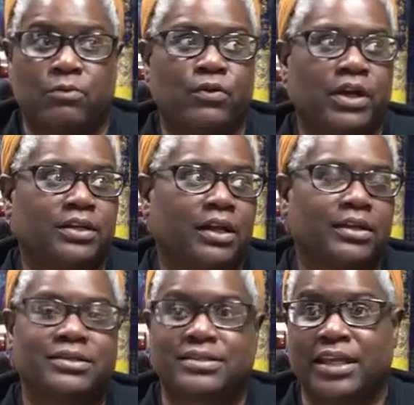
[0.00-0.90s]
want
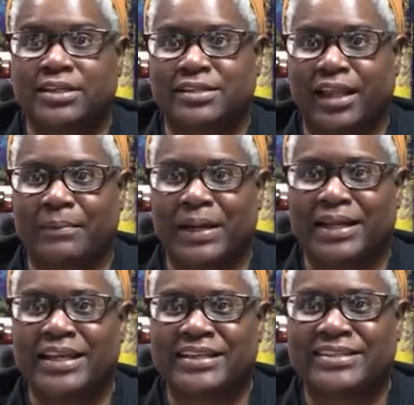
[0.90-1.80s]
like six, like my
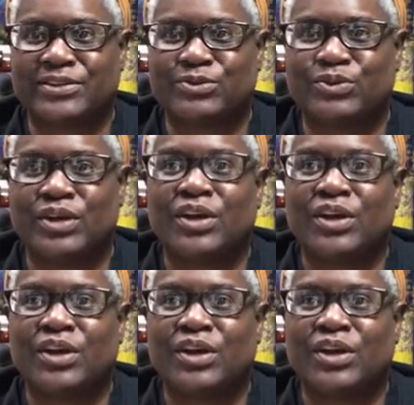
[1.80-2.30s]
niece who